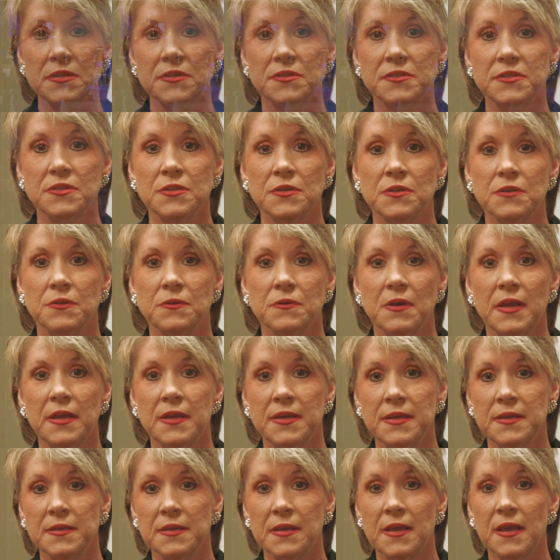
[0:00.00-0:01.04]
into
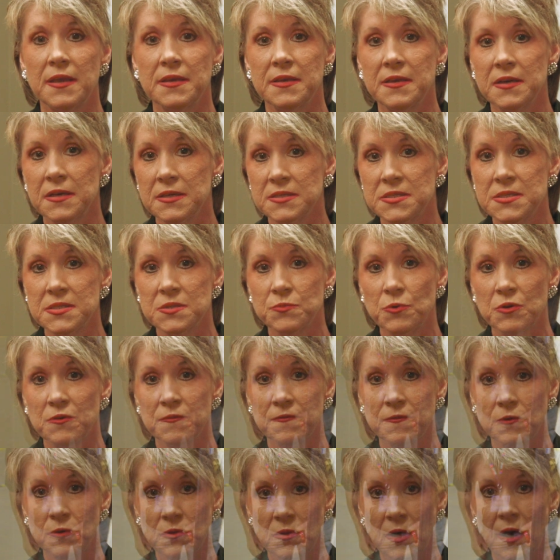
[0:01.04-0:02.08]
a
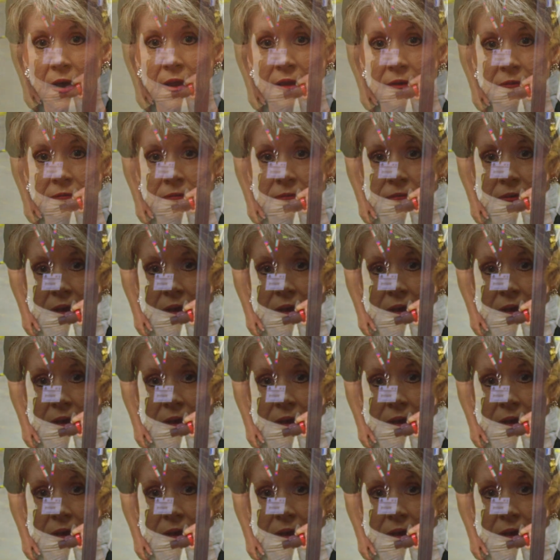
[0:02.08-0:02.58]
customer for life.